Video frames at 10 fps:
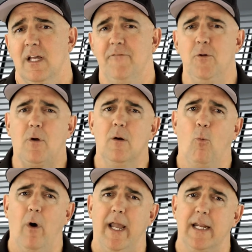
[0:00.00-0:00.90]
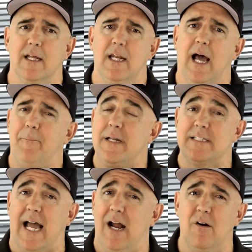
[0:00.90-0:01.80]
if you can wait and not be
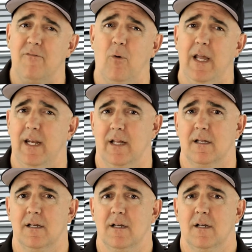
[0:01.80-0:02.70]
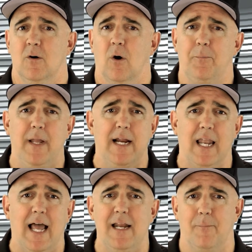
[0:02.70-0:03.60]
tired of waiting, or being lied